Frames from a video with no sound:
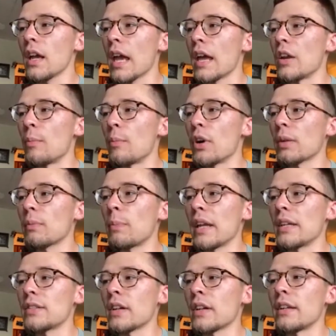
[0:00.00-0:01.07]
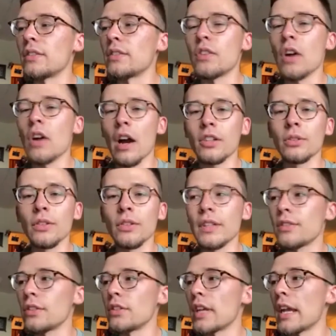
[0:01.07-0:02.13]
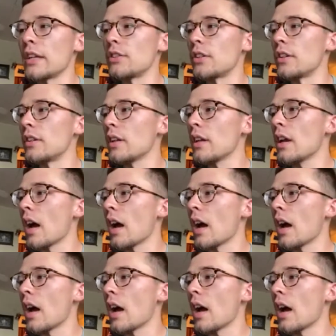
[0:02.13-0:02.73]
and a book based on his doctoral dissertation